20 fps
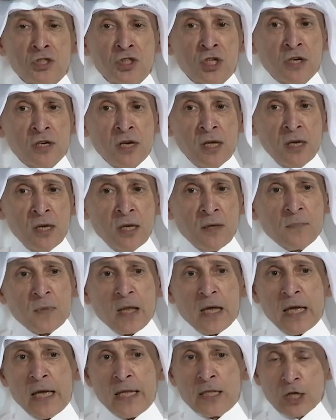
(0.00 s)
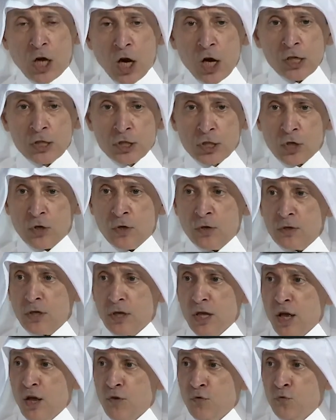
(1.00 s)
General, and also
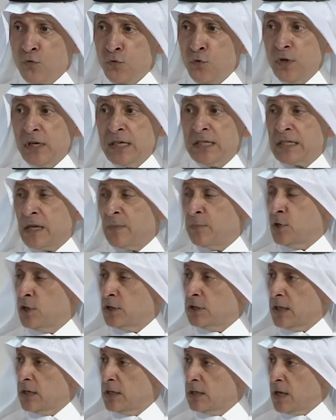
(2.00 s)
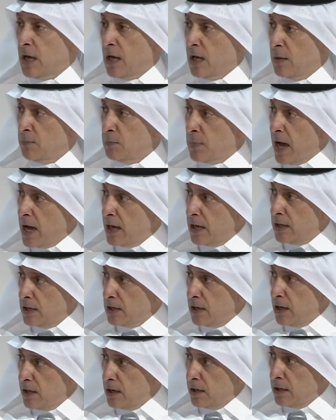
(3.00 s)
fully supported
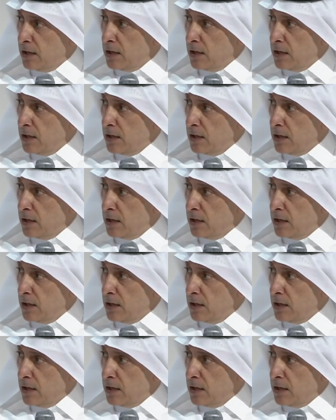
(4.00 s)
by